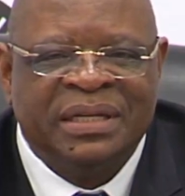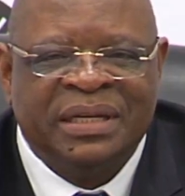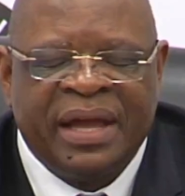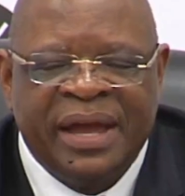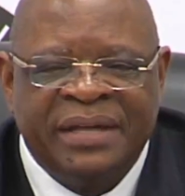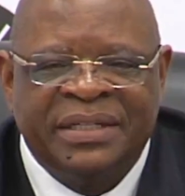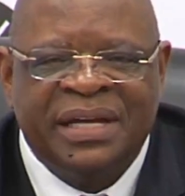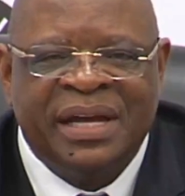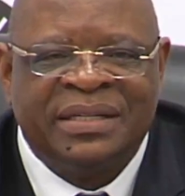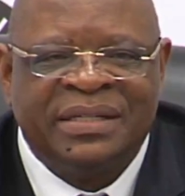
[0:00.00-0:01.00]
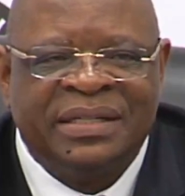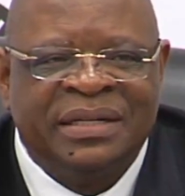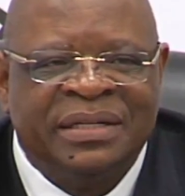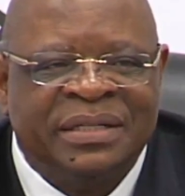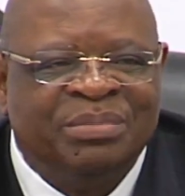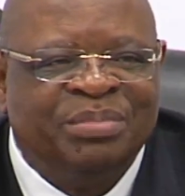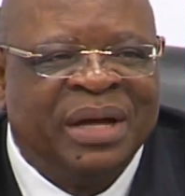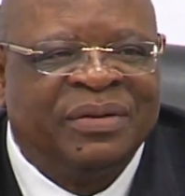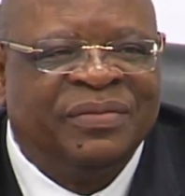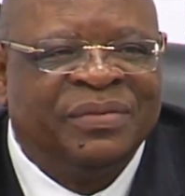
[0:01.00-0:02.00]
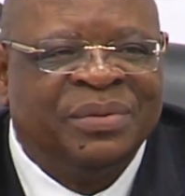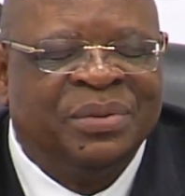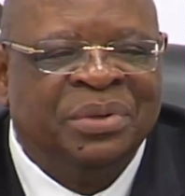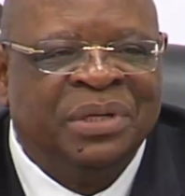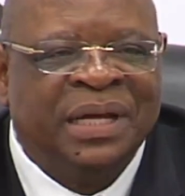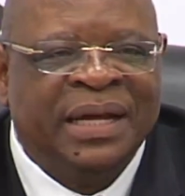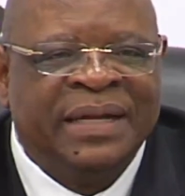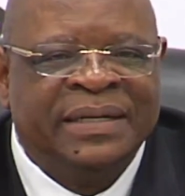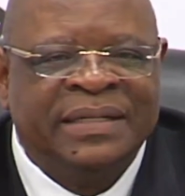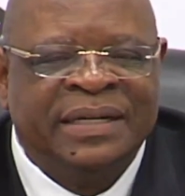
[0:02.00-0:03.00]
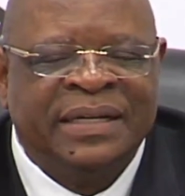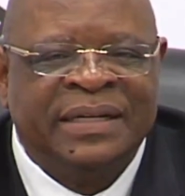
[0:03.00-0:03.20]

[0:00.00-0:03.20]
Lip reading: courteous and respectful, and